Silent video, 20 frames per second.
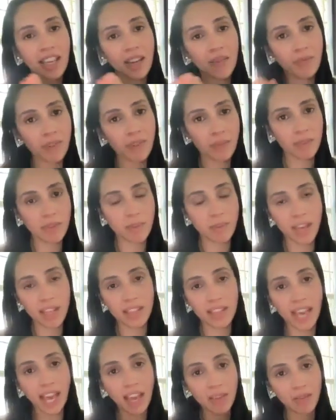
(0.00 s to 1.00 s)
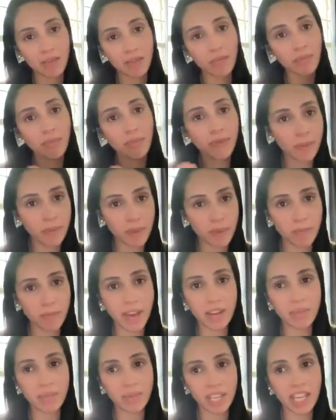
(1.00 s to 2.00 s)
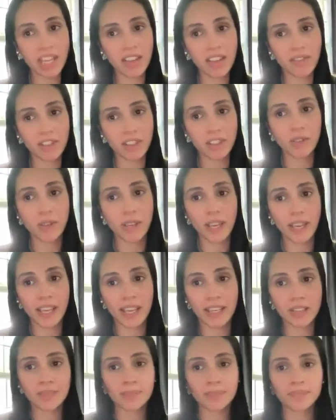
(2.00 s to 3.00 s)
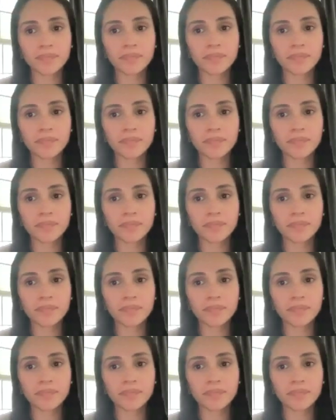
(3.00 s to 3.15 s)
them from from the bad behavior. Okay.